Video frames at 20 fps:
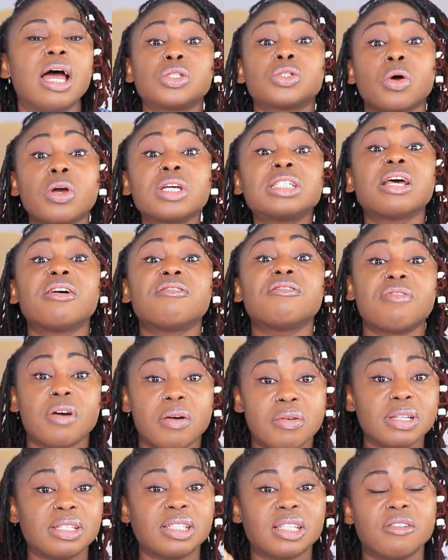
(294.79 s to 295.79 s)
So it's a
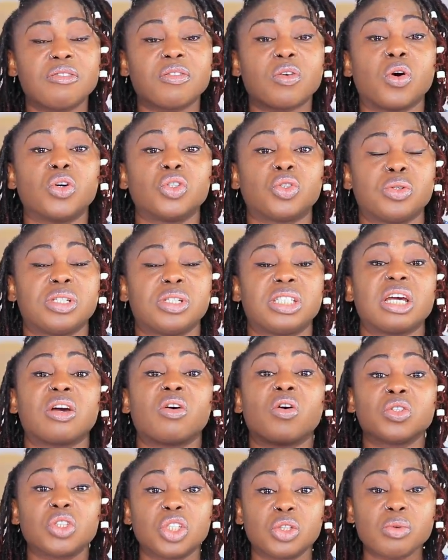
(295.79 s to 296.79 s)
very safe country. It's a
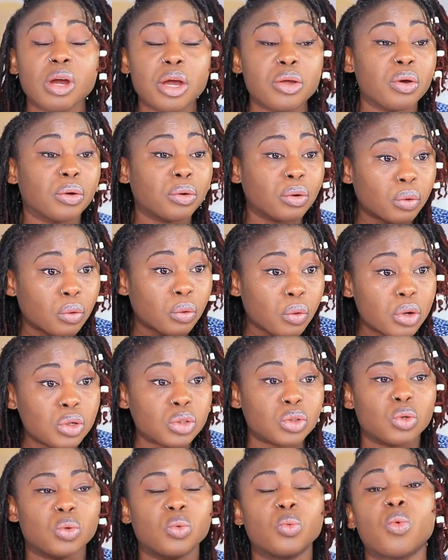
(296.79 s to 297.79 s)
country where you're not
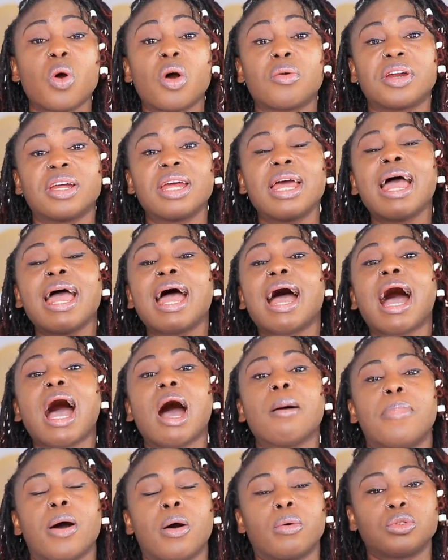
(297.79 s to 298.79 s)
going to worry
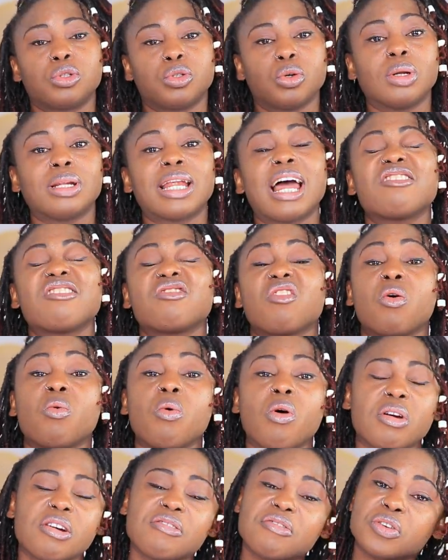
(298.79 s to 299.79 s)
about your life or
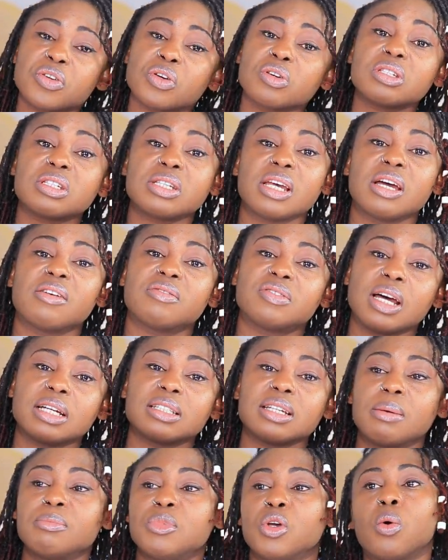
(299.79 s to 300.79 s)
worry for yourself
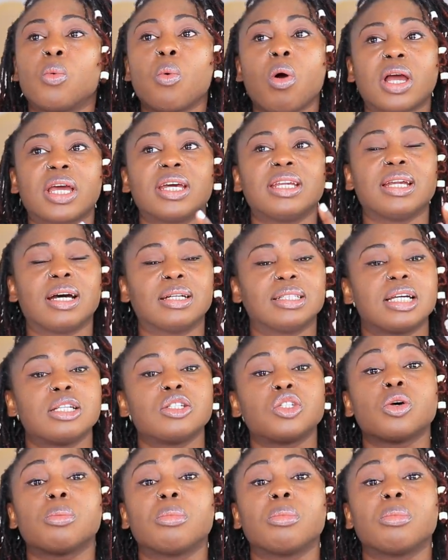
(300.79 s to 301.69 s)
that you're working and then